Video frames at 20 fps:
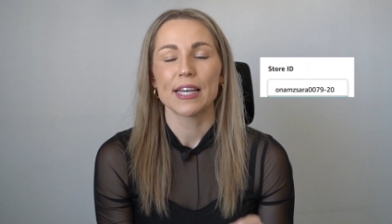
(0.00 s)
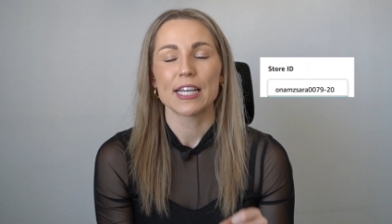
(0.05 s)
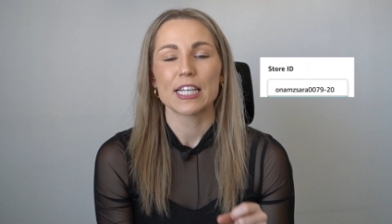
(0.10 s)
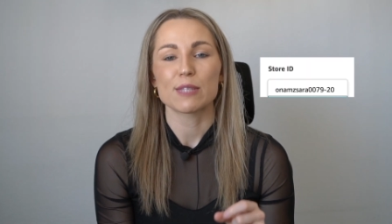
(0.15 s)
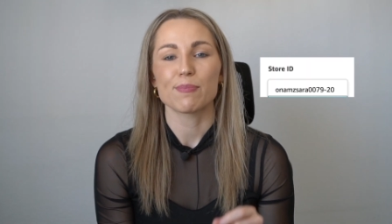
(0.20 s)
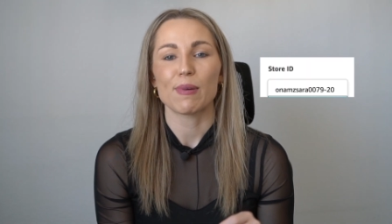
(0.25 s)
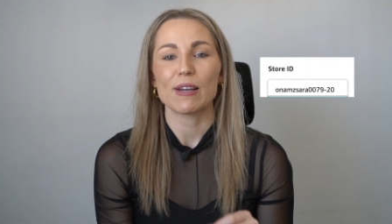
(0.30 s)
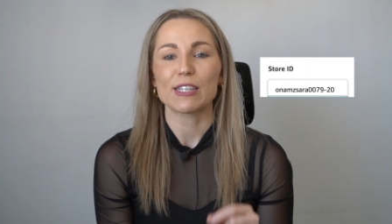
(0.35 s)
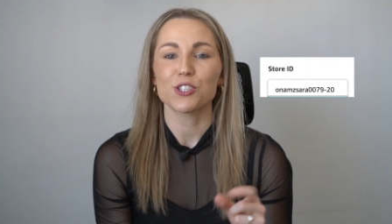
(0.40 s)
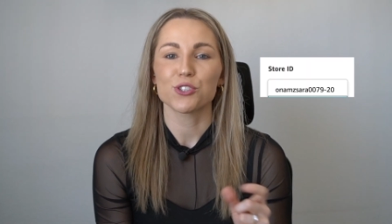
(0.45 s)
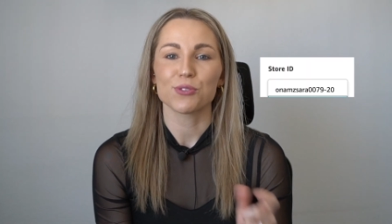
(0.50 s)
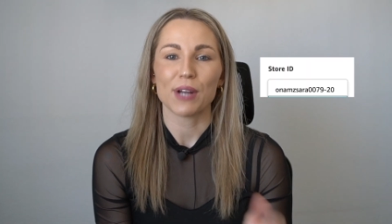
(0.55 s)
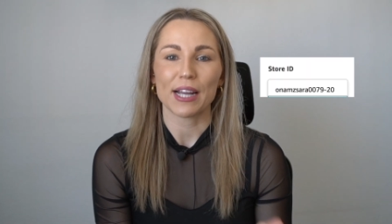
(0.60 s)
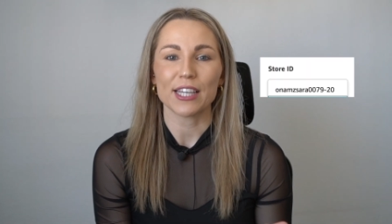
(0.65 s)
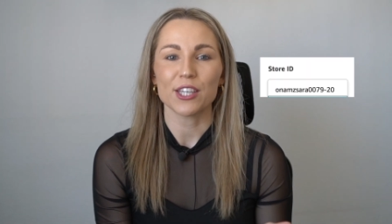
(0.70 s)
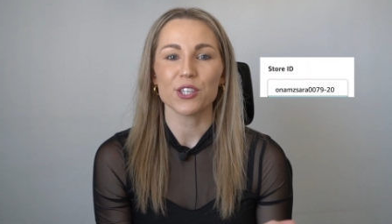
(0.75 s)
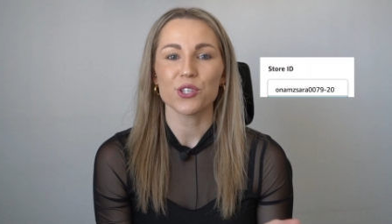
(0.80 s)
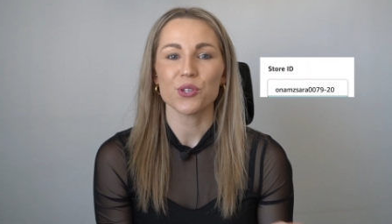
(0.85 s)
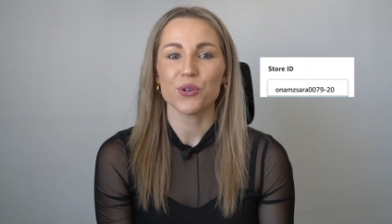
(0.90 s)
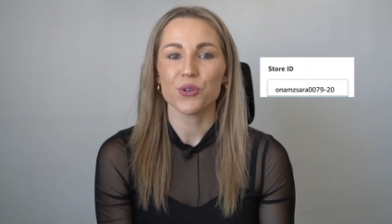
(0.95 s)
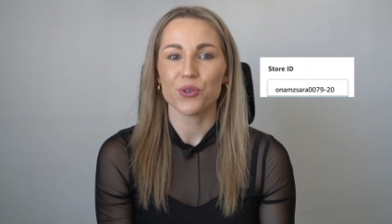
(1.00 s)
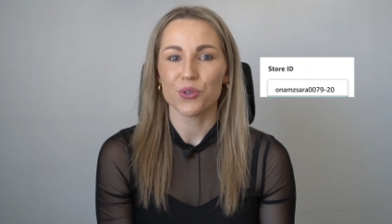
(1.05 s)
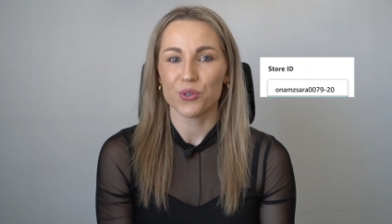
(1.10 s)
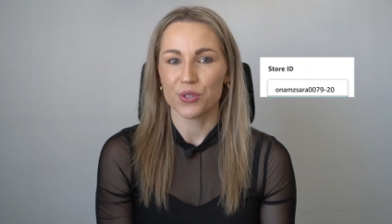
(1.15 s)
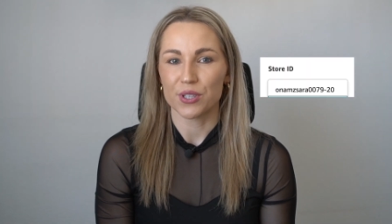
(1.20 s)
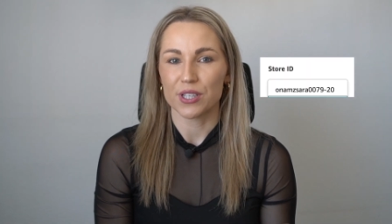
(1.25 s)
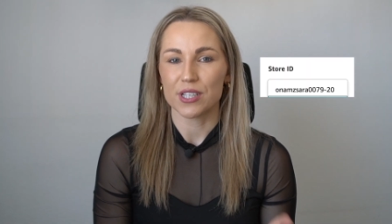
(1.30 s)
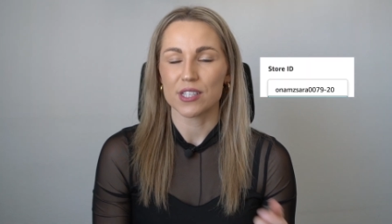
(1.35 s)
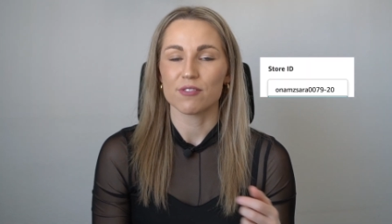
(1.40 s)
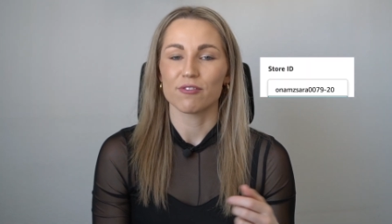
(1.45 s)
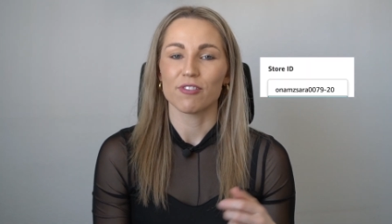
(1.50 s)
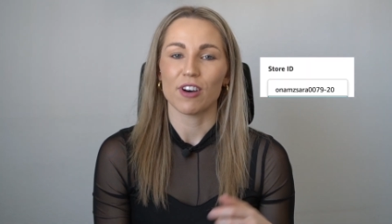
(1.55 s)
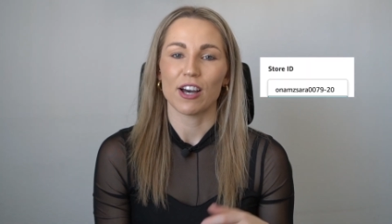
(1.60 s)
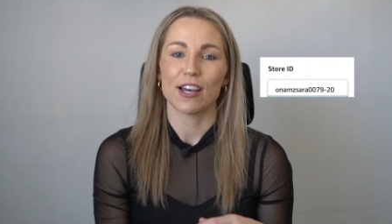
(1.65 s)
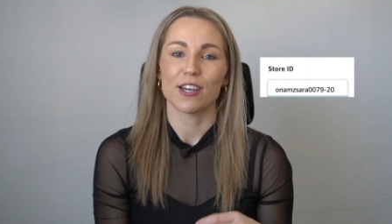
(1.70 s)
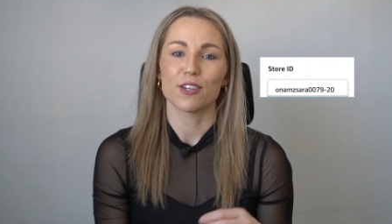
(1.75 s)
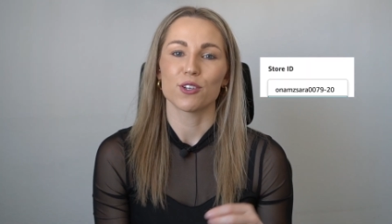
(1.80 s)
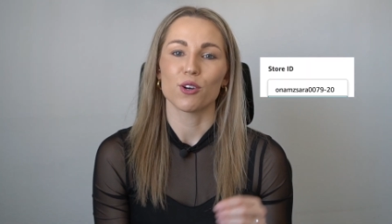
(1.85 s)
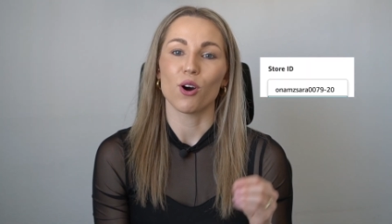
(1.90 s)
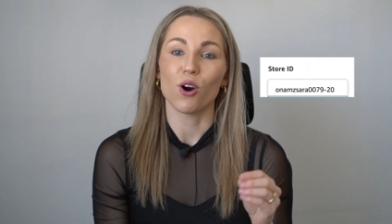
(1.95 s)
is by tracking your earnings
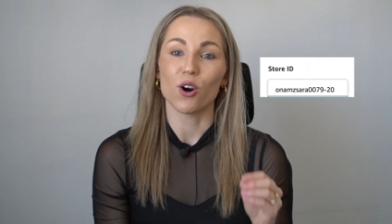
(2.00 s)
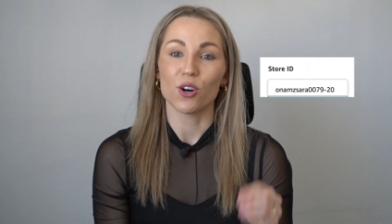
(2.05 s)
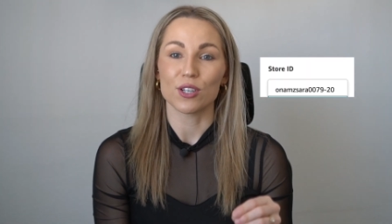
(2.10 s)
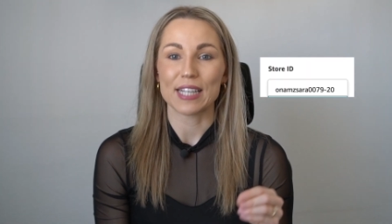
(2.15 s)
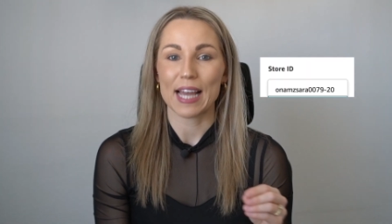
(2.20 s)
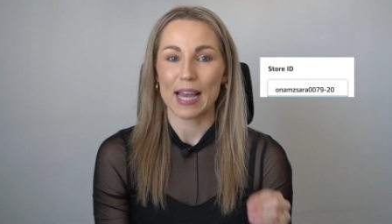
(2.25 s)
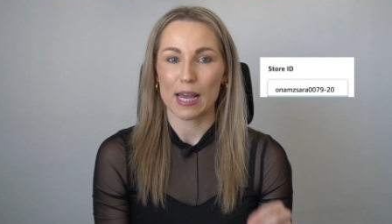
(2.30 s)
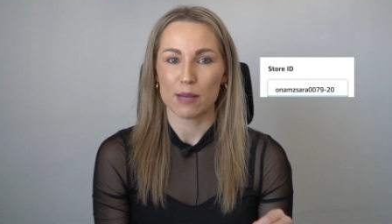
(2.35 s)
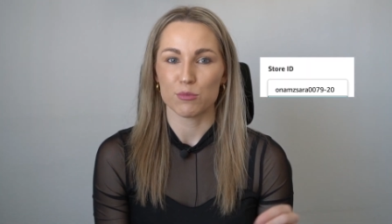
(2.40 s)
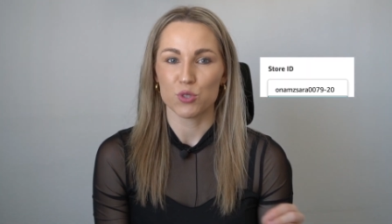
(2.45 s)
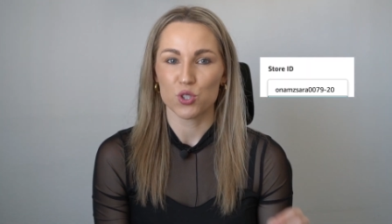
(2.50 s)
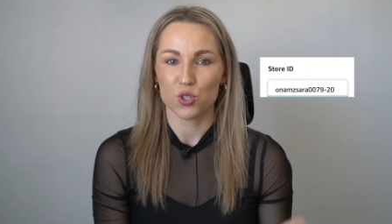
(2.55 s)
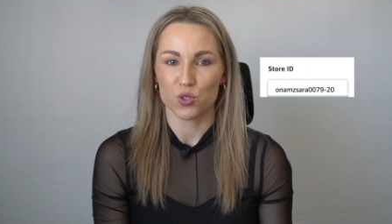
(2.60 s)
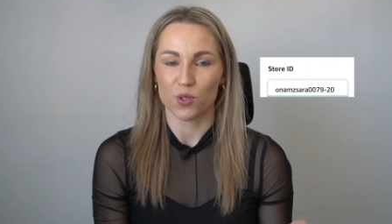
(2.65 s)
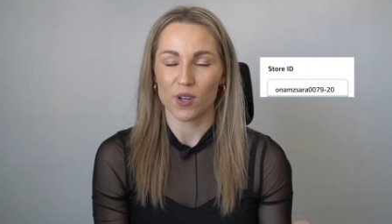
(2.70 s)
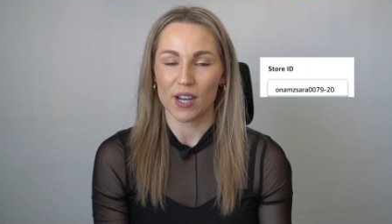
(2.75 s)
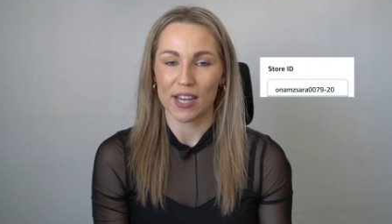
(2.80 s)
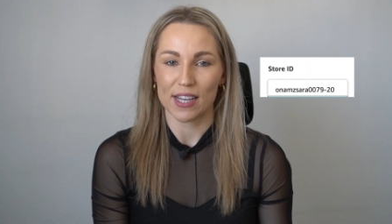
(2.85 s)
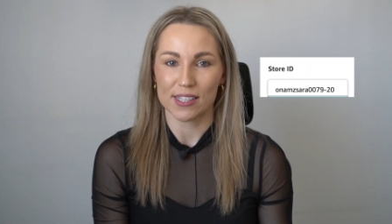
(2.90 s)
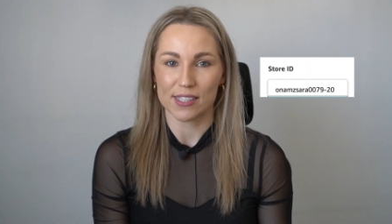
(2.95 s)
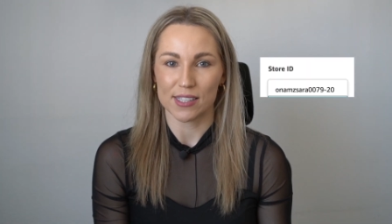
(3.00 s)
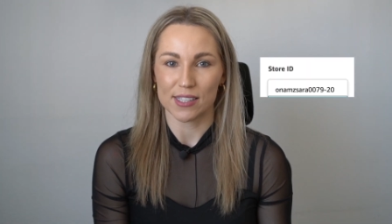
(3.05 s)
via your on-Am Store I